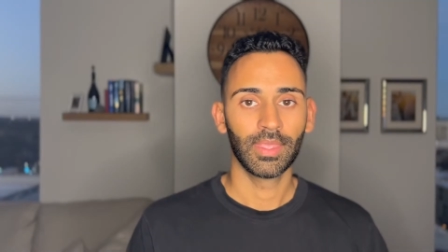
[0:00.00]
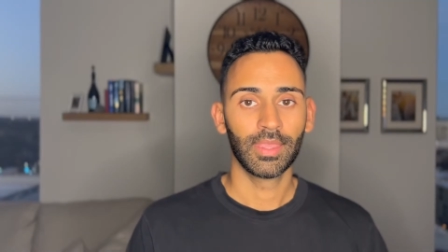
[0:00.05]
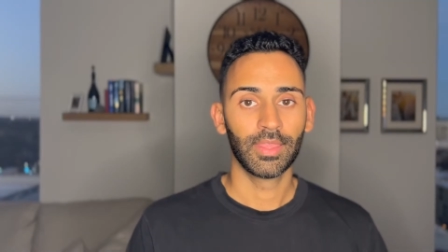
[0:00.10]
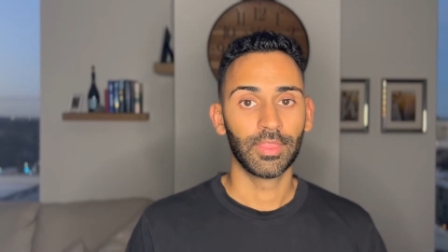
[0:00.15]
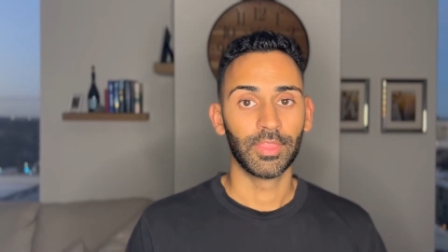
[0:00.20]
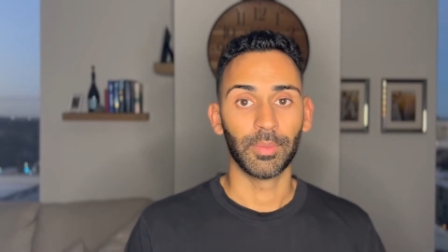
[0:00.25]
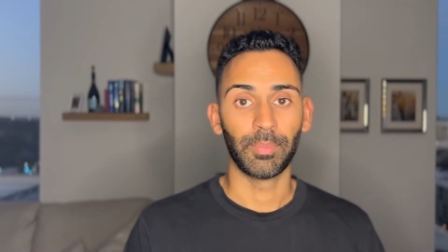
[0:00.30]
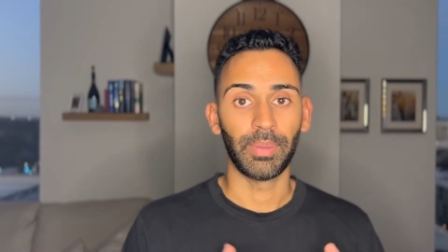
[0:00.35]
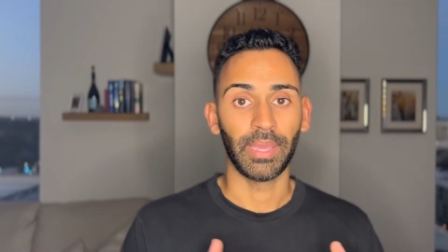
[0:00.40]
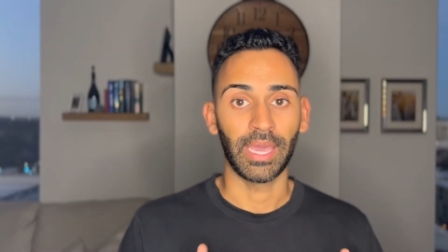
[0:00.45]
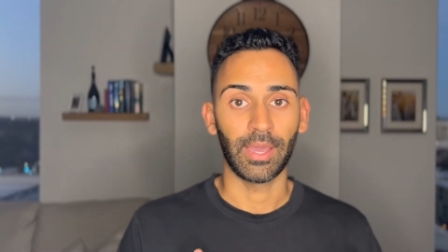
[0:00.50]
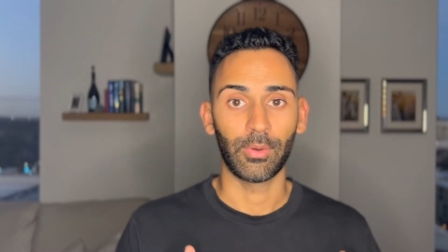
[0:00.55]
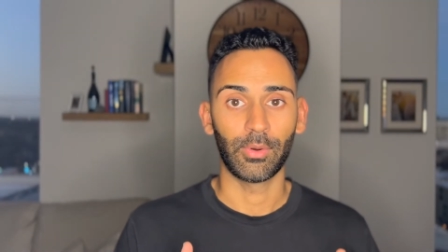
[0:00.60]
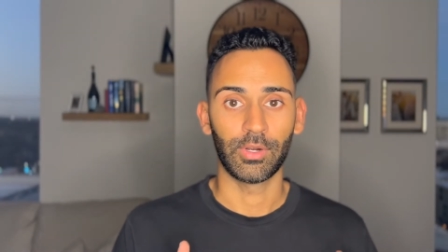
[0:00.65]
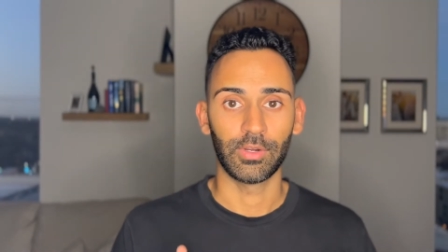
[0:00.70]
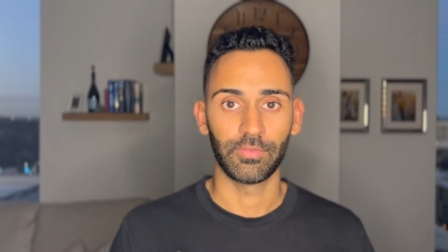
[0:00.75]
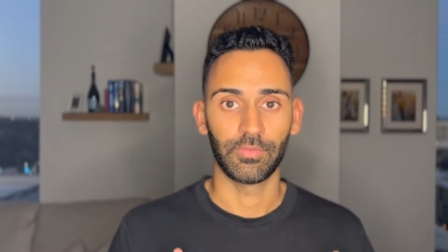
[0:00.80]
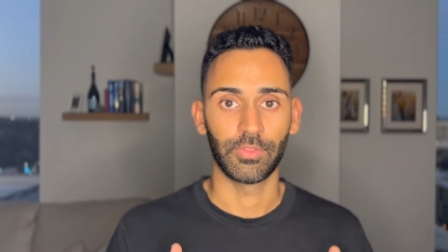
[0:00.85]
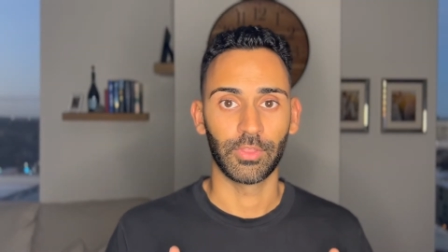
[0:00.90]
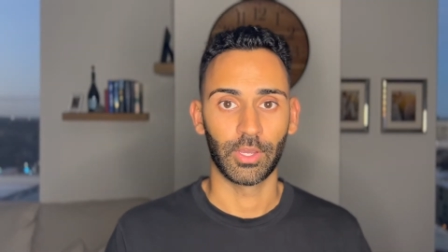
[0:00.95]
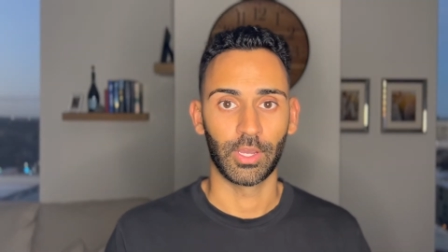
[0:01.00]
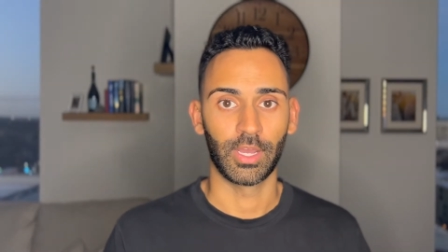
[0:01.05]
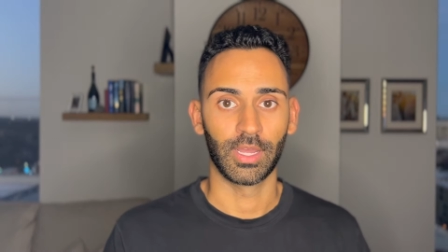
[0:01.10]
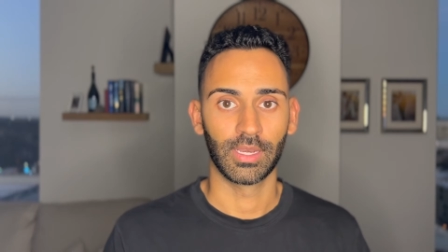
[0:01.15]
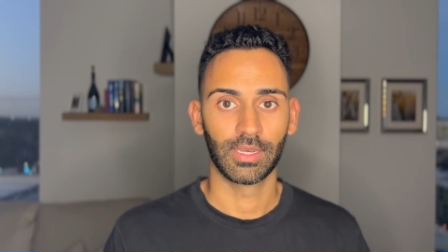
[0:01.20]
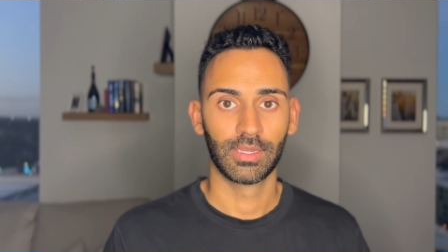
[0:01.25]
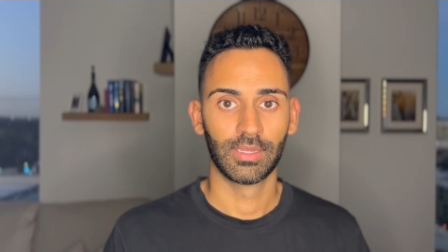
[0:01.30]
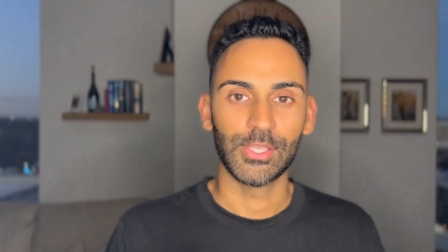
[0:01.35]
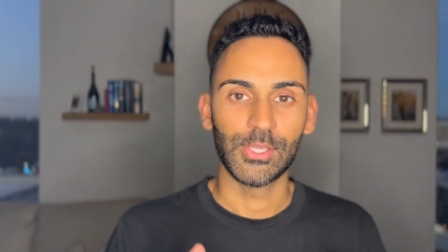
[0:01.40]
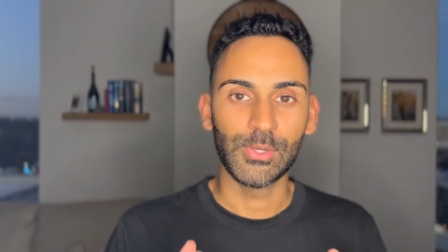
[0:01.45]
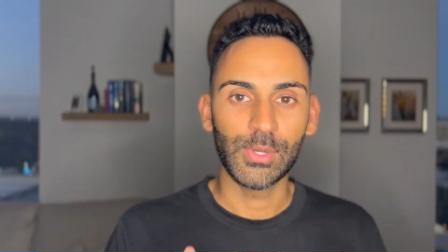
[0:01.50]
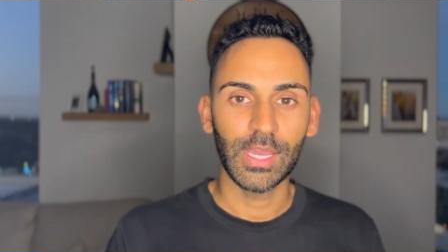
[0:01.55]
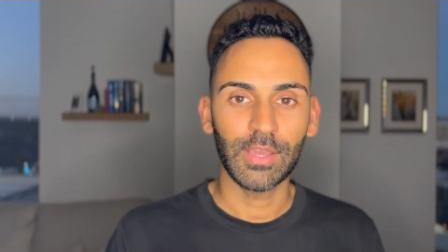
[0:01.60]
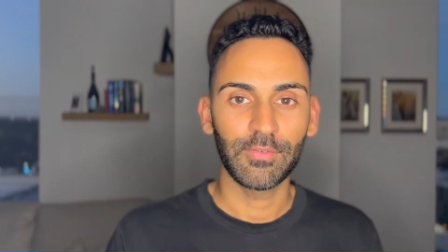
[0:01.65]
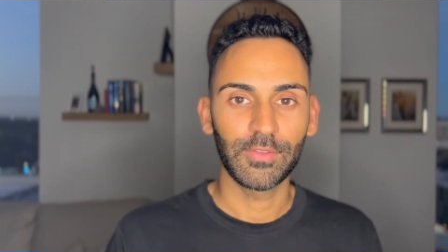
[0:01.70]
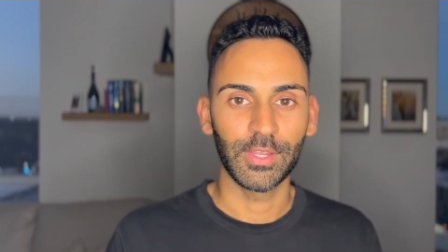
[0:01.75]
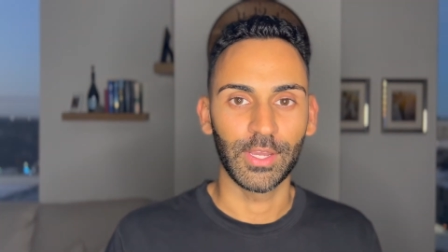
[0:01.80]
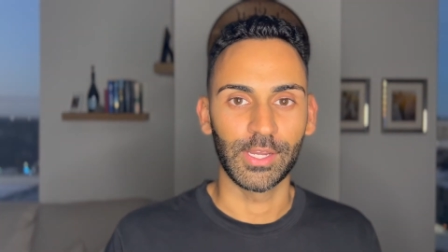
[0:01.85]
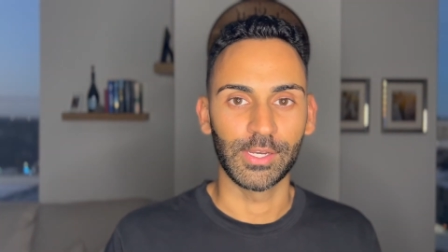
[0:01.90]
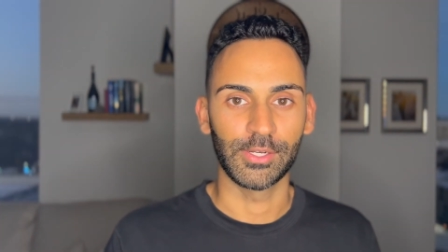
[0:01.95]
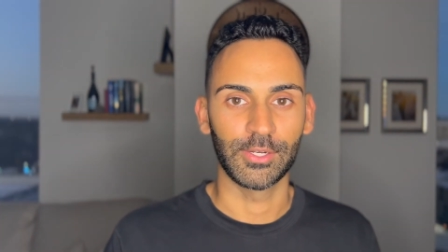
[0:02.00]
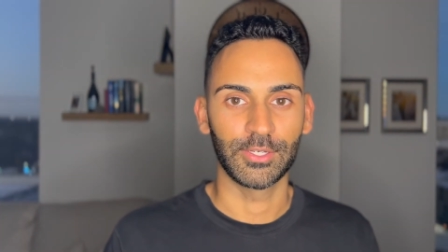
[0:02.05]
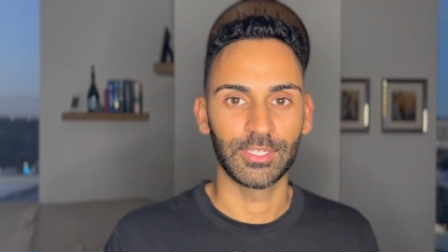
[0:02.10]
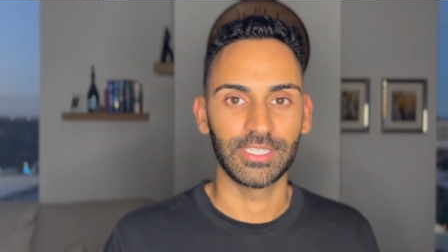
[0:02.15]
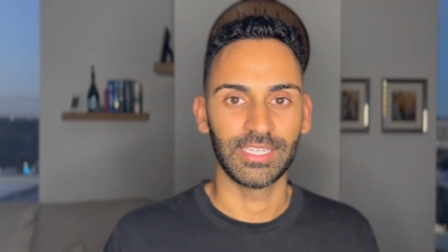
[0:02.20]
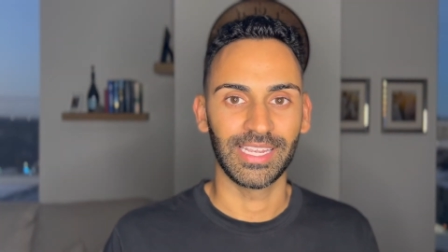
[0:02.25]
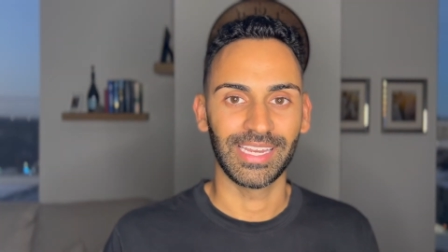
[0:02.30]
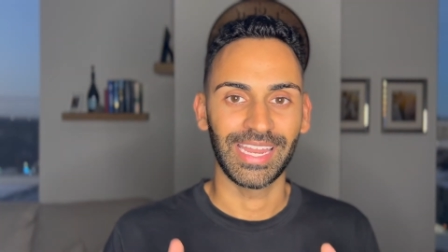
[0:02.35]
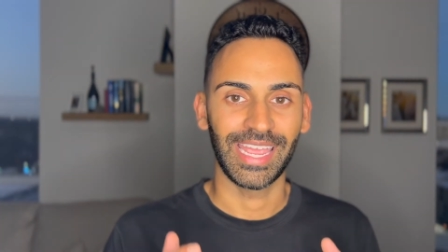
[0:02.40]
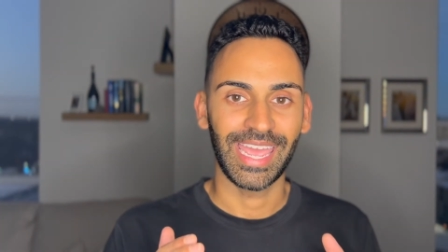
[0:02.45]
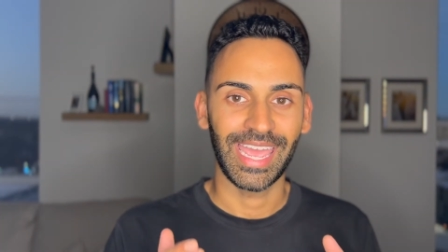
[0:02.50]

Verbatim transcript: The power of thought. You have to understand